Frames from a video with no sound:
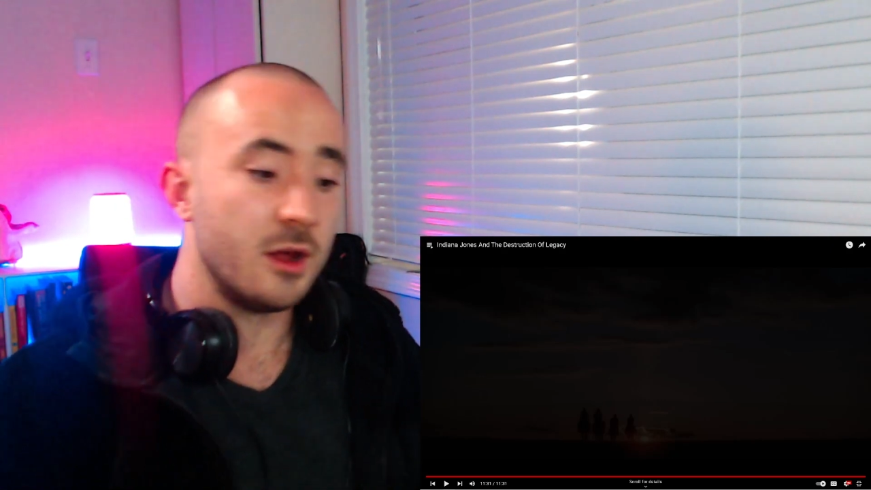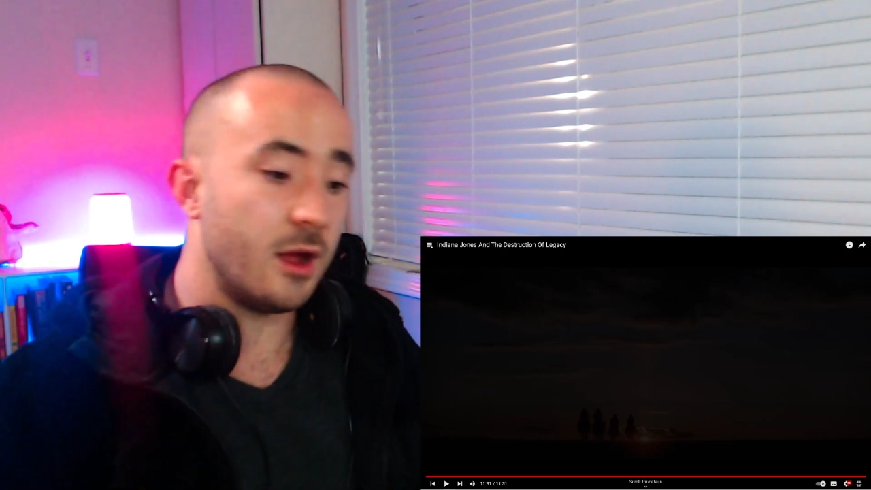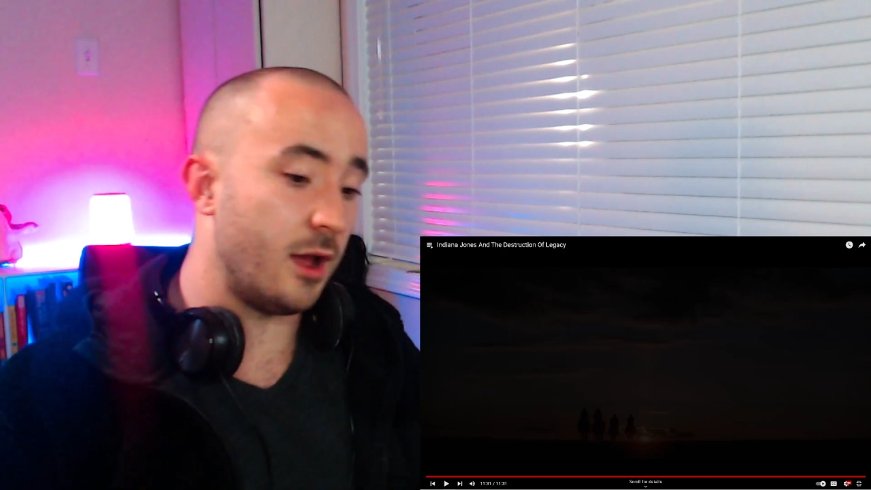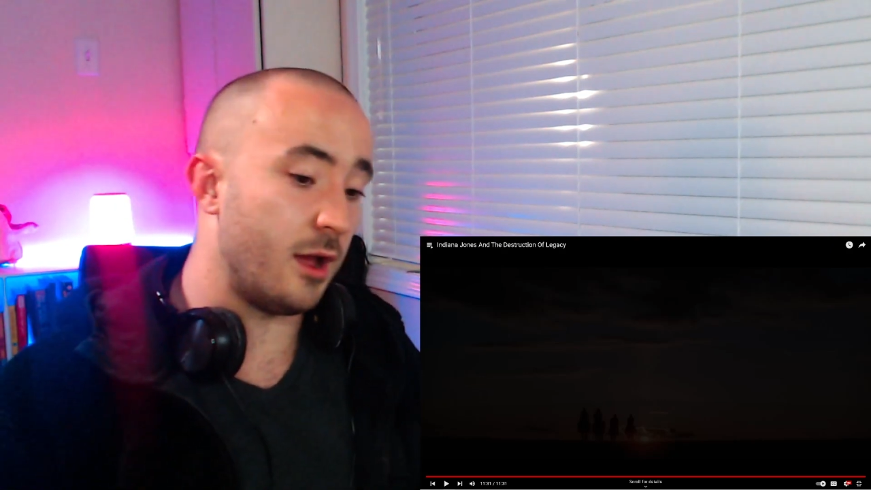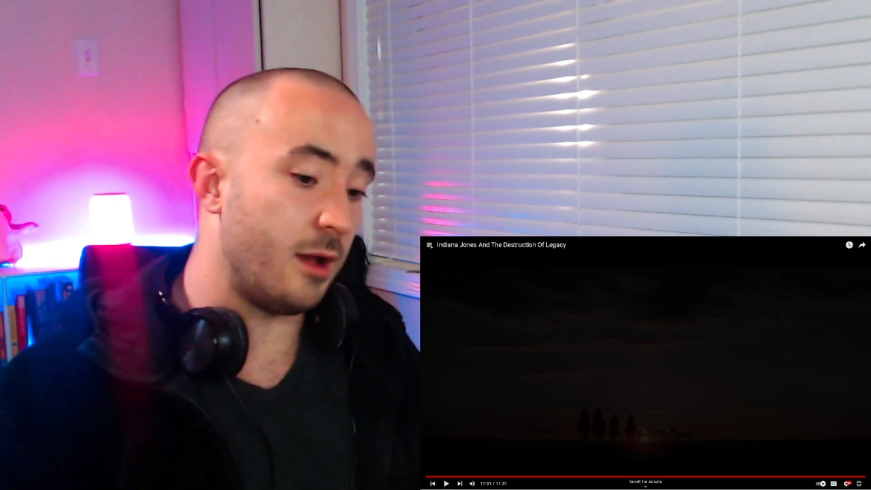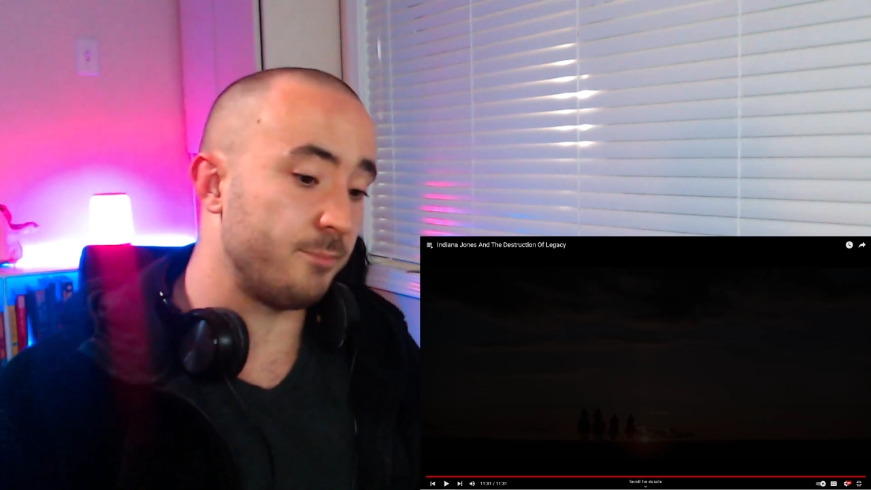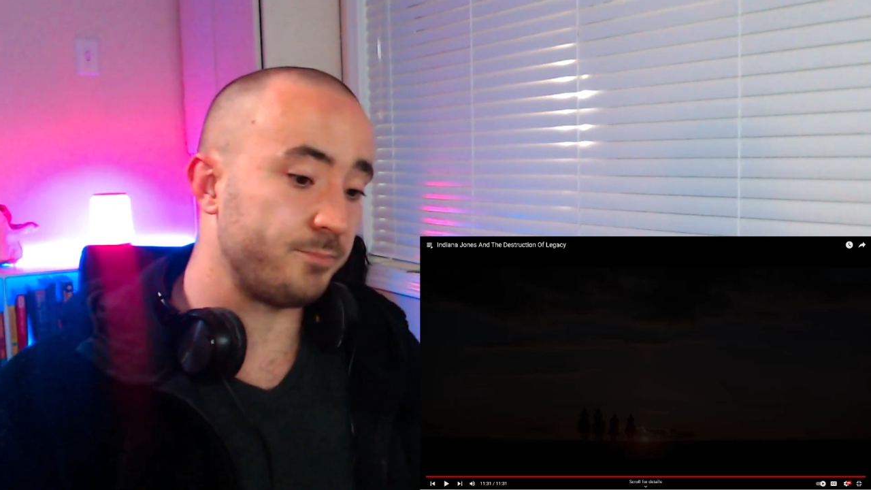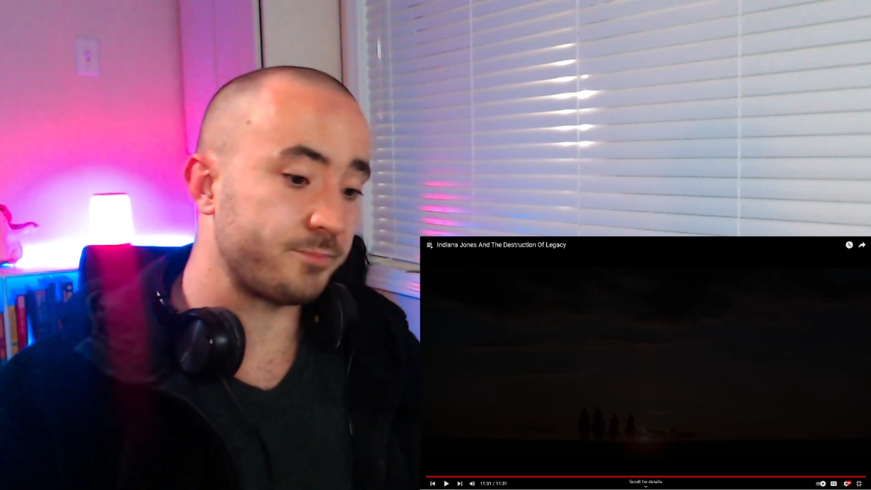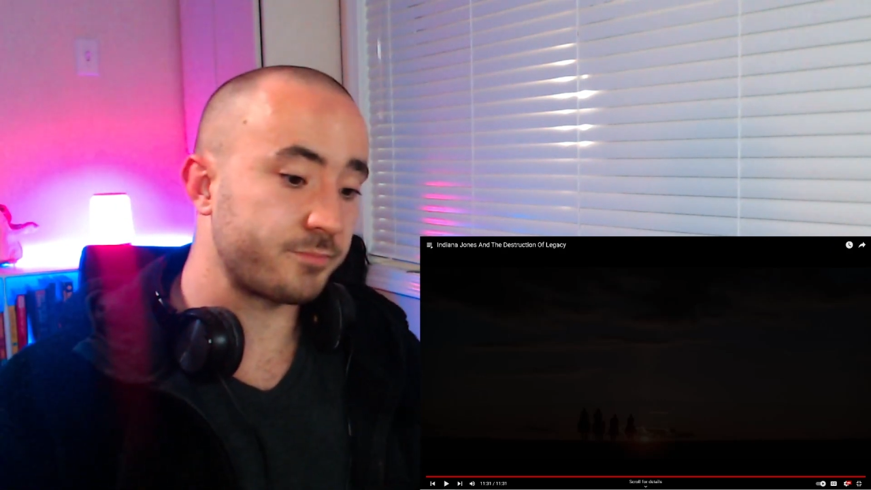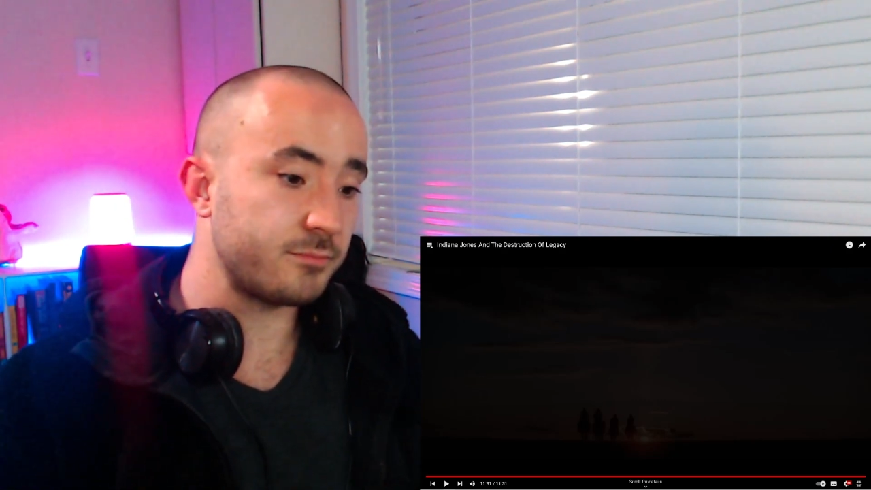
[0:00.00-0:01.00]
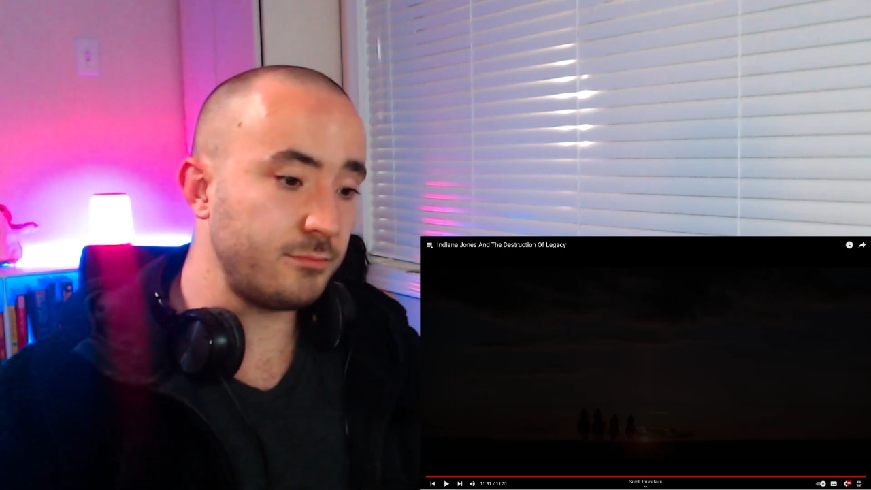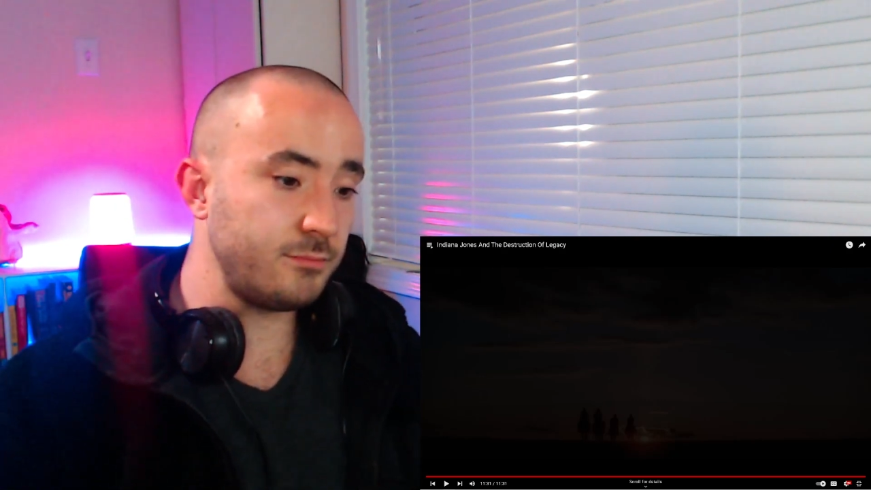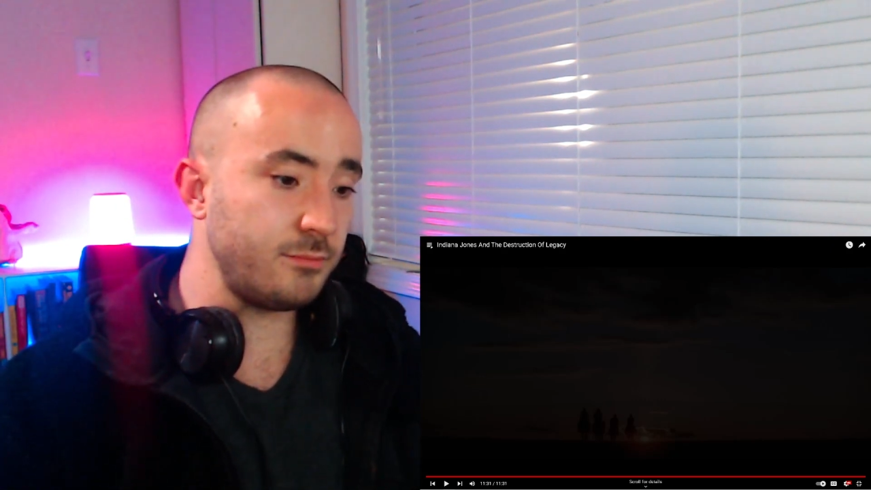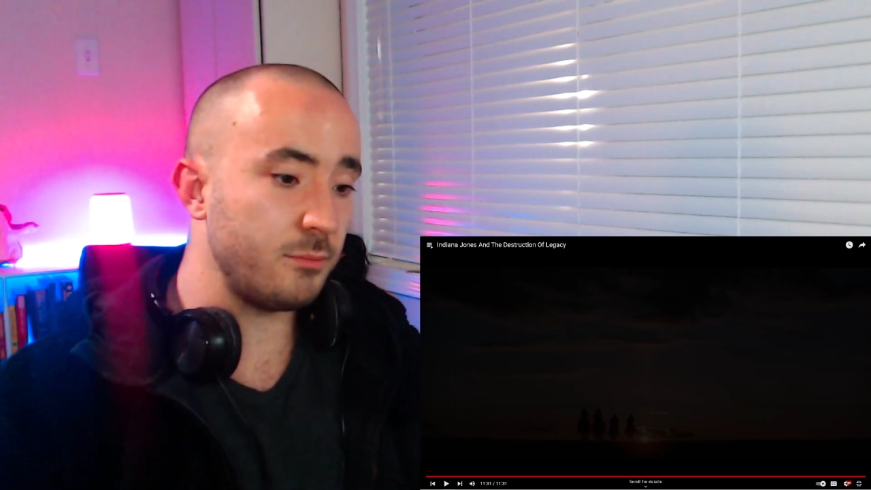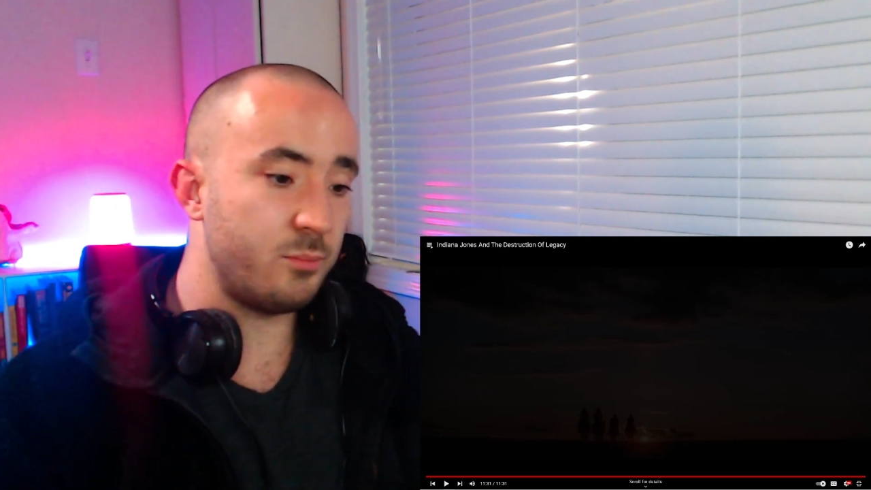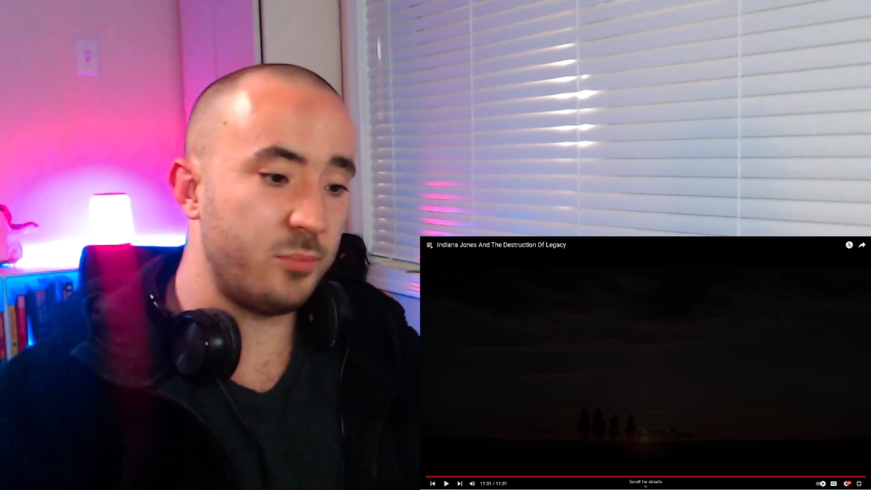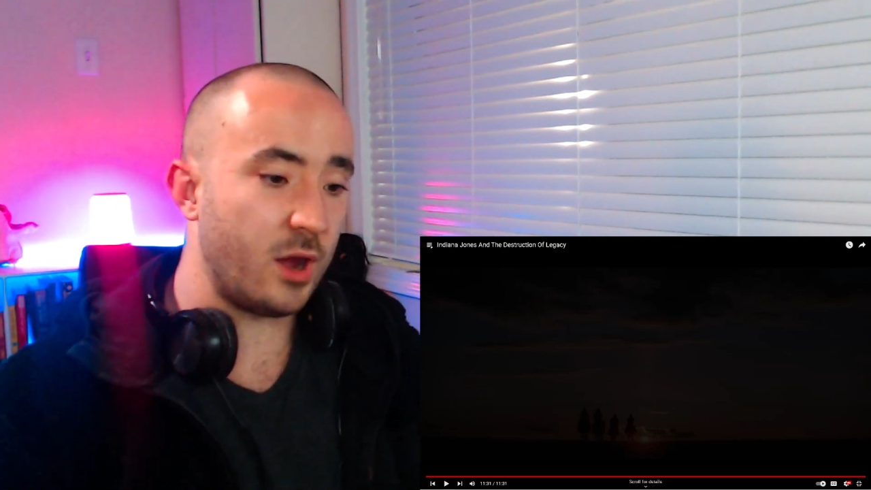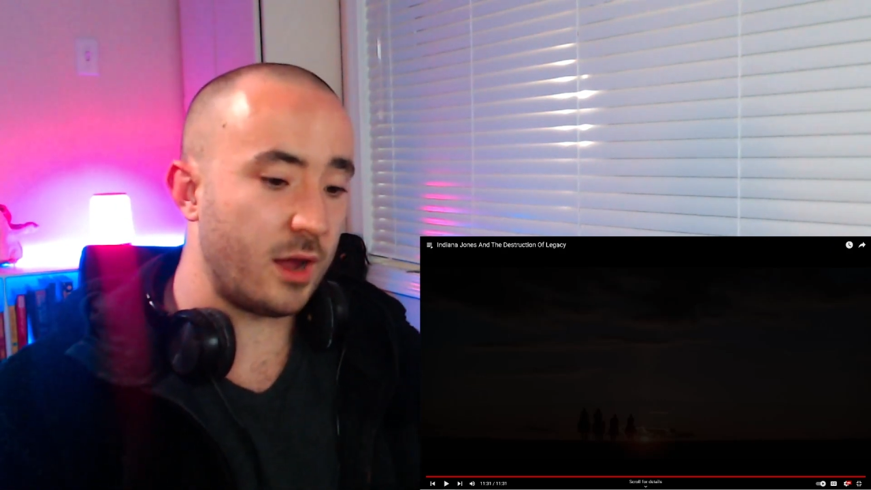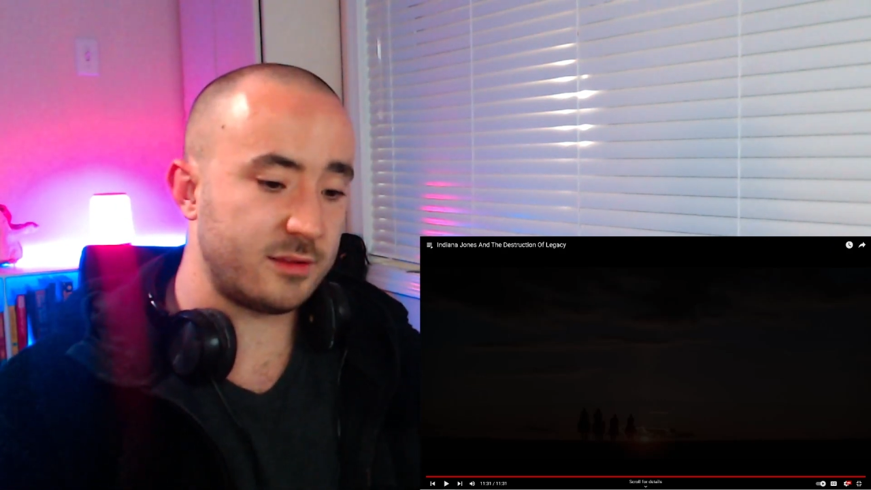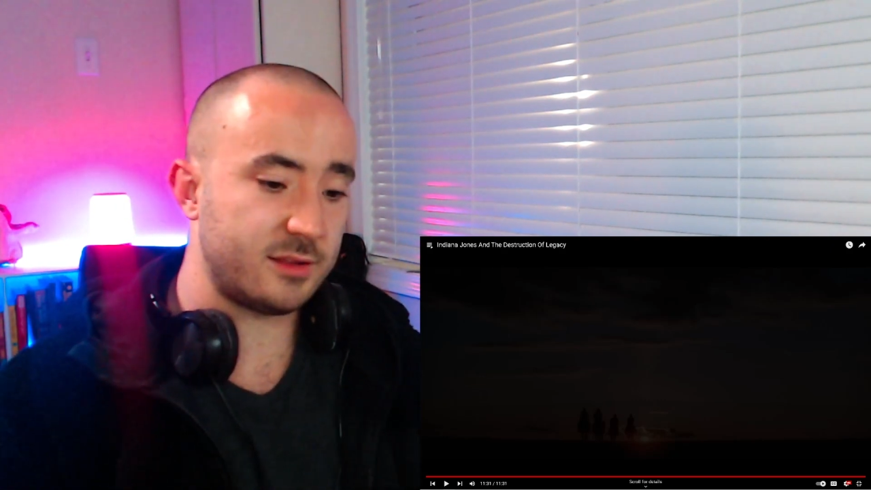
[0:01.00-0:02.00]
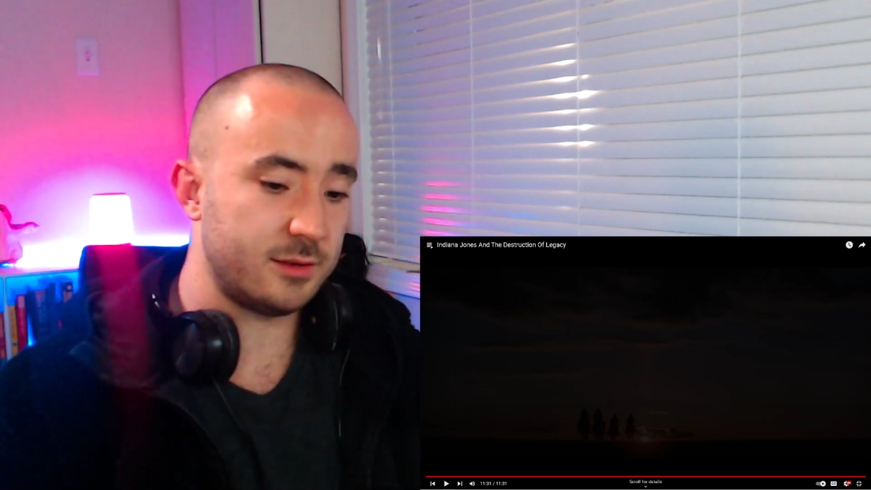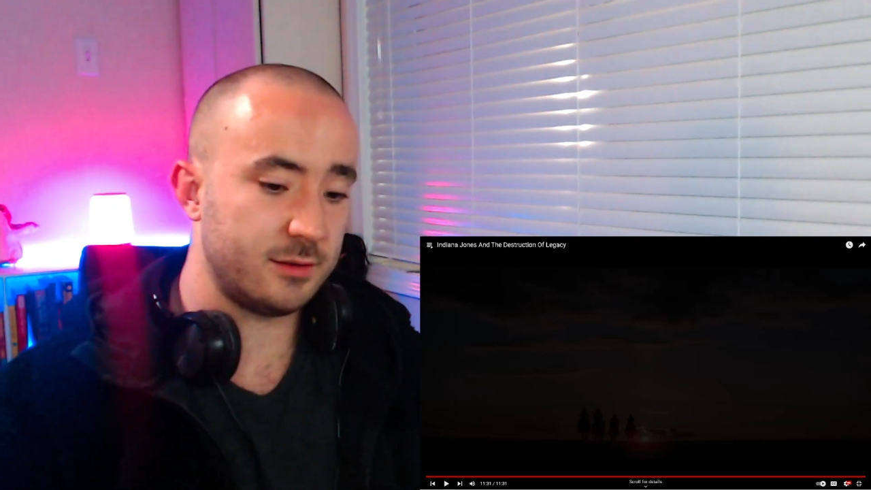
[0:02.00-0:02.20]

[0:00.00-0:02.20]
But